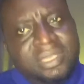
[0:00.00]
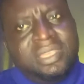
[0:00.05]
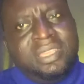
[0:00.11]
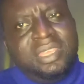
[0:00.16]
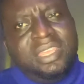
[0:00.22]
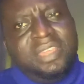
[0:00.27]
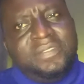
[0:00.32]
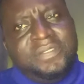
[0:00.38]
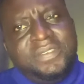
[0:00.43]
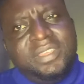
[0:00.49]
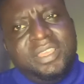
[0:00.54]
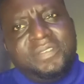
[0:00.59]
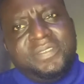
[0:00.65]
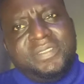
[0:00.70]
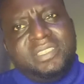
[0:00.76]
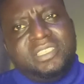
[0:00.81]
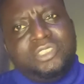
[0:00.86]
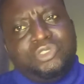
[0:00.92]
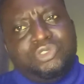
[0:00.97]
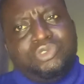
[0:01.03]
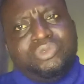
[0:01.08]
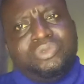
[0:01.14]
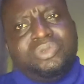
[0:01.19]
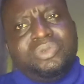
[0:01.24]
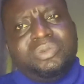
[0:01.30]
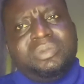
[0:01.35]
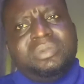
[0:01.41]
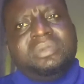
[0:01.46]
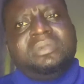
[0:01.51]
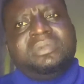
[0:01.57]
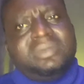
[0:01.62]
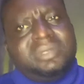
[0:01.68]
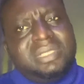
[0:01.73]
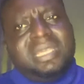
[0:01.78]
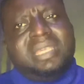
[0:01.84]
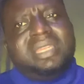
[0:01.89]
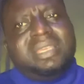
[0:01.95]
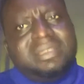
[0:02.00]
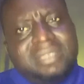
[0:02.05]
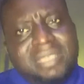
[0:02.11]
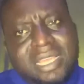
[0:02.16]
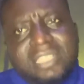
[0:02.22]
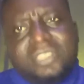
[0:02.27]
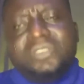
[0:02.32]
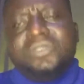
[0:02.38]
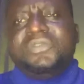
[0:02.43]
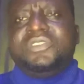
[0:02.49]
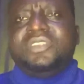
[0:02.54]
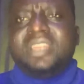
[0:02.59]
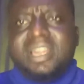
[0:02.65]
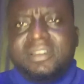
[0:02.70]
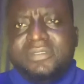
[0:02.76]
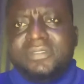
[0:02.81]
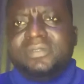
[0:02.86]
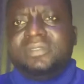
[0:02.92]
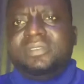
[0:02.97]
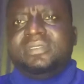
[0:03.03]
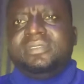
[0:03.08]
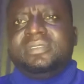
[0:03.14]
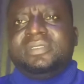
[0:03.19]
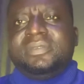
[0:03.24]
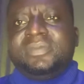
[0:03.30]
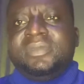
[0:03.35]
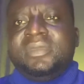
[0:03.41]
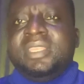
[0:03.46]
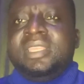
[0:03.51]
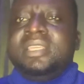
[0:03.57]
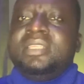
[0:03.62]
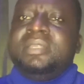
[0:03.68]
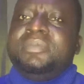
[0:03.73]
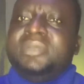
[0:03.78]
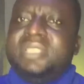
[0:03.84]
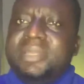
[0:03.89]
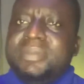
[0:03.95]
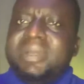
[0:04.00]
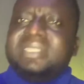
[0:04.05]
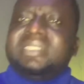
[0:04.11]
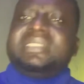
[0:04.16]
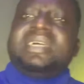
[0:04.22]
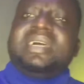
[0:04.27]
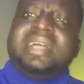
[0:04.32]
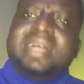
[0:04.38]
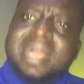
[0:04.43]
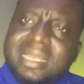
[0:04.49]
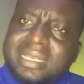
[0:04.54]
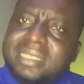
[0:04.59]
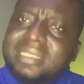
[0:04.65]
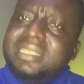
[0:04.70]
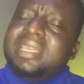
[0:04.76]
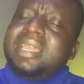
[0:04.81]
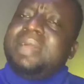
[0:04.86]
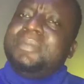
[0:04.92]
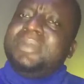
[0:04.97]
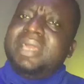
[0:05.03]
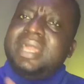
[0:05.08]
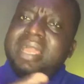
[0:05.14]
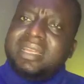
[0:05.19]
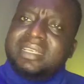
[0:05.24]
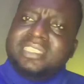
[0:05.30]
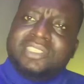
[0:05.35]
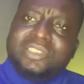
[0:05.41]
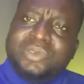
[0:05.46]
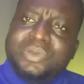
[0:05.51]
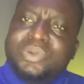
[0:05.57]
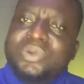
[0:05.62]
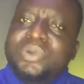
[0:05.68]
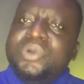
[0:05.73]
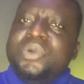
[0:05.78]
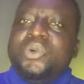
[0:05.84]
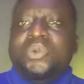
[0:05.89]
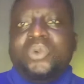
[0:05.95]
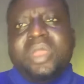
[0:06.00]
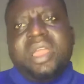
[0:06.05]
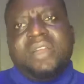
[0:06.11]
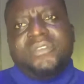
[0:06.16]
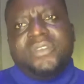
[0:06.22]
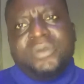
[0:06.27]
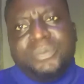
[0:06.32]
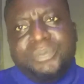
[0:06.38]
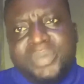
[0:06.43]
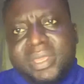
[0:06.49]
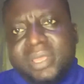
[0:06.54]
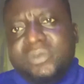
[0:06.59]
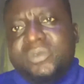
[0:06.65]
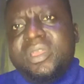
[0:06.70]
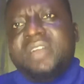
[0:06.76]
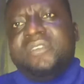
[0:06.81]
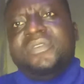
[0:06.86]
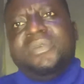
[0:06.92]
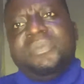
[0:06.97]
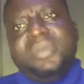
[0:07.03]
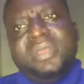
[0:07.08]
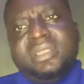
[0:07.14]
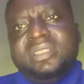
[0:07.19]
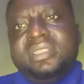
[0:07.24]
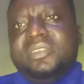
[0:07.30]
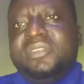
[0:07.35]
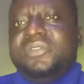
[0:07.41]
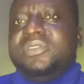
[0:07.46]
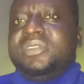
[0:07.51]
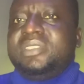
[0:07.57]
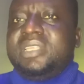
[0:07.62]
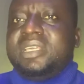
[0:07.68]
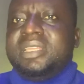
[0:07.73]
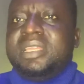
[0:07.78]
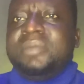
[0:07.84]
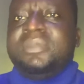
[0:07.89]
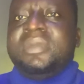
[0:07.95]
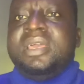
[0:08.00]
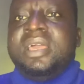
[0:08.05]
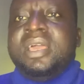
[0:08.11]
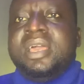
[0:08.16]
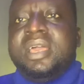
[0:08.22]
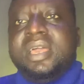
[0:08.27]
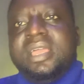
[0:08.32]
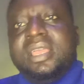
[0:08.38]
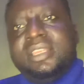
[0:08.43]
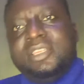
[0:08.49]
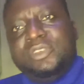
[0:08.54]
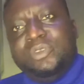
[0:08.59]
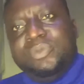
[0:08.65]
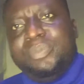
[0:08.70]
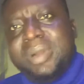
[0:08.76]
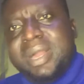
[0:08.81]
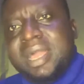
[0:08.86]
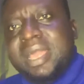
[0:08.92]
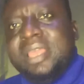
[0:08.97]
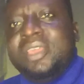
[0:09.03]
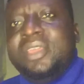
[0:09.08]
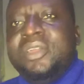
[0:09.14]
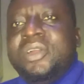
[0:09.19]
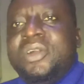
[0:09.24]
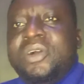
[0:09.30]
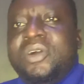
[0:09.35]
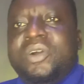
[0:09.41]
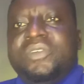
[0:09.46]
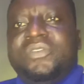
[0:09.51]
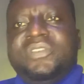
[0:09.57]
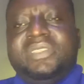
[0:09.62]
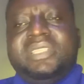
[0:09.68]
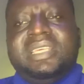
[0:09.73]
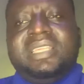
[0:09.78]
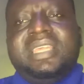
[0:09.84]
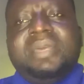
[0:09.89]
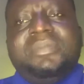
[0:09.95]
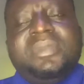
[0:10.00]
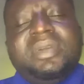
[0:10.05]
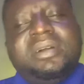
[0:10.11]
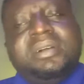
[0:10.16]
If it is true, tell them yes, you've traveled. They might ask you, where have you been? Where have you been? If you tell them Dubai, or if you tell them